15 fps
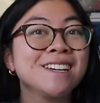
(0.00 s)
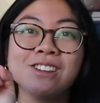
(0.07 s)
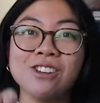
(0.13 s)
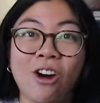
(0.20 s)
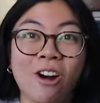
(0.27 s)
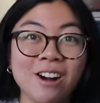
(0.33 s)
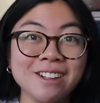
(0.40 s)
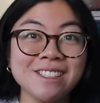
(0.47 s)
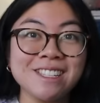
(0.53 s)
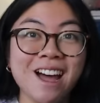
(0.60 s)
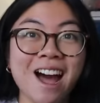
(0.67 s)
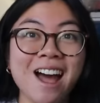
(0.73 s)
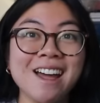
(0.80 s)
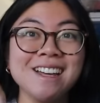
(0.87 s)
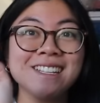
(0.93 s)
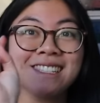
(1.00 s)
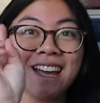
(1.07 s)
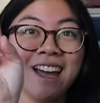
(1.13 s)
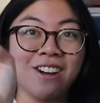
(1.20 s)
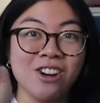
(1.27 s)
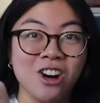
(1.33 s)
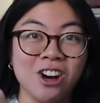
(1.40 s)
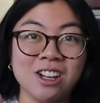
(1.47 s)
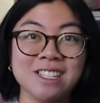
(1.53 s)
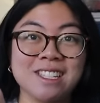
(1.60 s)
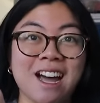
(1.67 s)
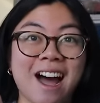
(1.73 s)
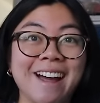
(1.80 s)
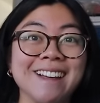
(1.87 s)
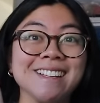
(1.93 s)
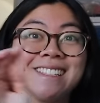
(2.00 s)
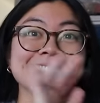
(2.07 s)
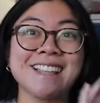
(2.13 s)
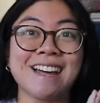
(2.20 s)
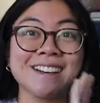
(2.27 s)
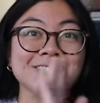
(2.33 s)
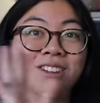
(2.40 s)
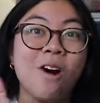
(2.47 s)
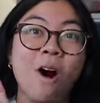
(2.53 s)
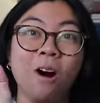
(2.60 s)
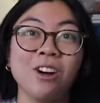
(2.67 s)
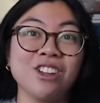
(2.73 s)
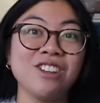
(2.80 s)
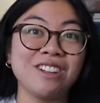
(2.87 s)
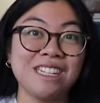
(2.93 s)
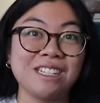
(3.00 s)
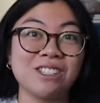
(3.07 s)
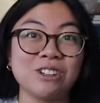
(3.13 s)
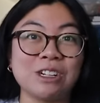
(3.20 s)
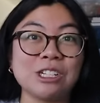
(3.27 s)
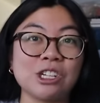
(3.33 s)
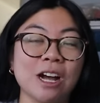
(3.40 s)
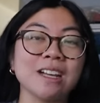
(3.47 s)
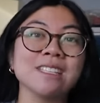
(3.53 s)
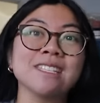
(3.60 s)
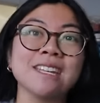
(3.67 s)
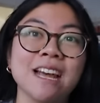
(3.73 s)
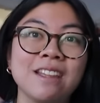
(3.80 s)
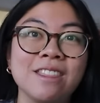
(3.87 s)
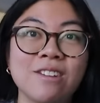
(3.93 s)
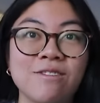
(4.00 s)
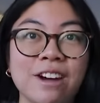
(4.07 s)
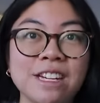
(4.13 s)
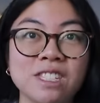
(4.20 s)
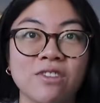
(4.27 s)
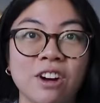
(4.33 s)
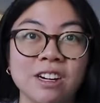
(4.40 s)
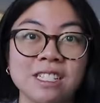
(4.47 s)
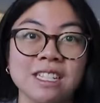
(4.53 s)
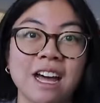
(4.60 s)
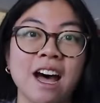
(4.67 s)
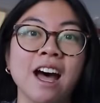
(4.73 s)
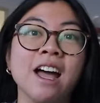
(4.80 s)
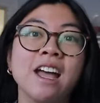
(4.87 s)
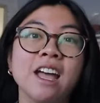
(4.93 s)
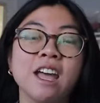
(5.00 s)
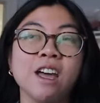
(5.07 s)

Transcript: Yarn size and hook size. That is all you need to adjust and then vice versa.